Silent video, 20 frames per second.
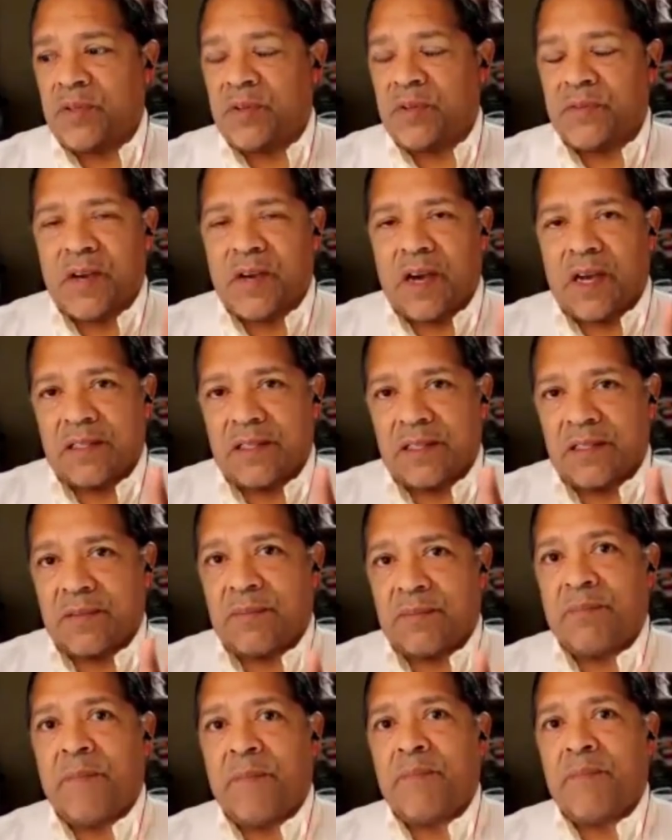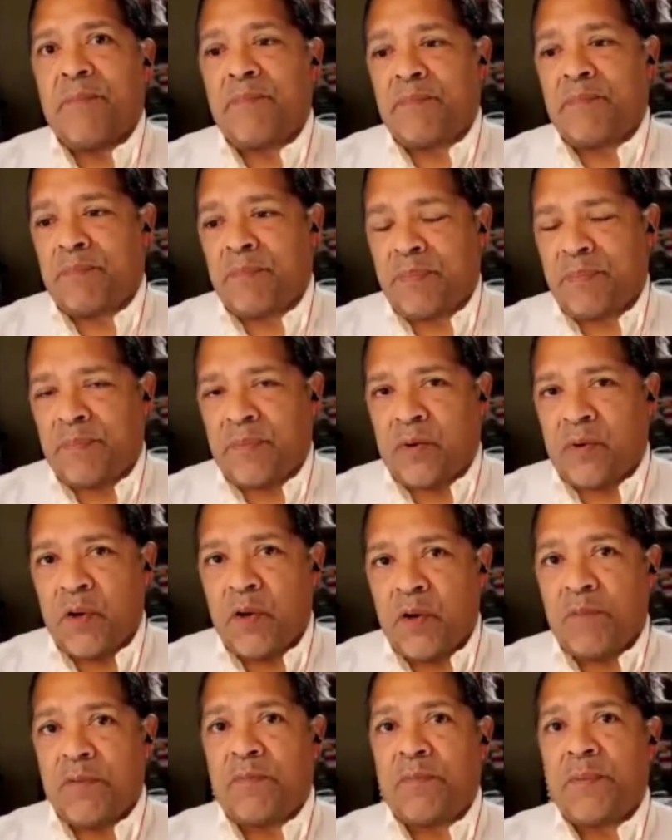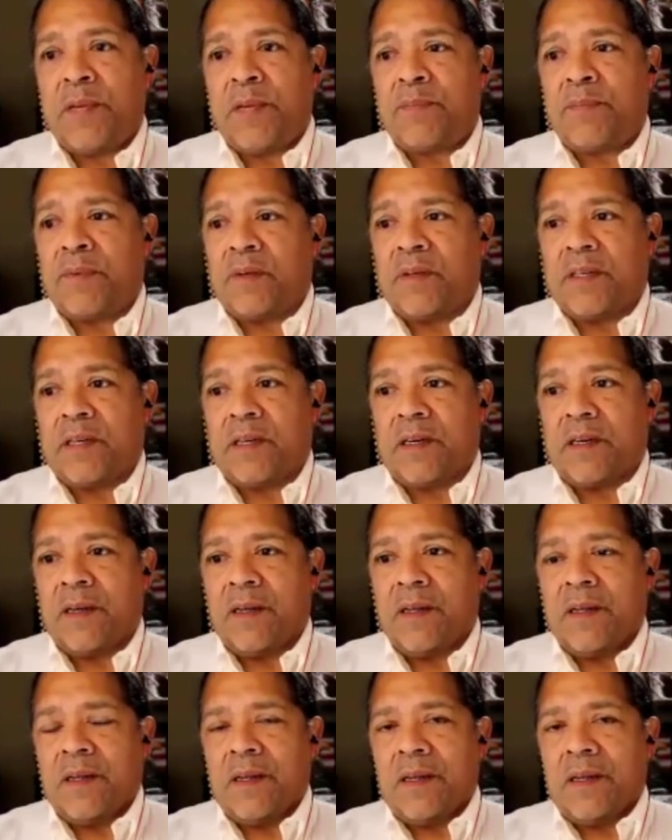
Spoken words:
You've got this group of people here,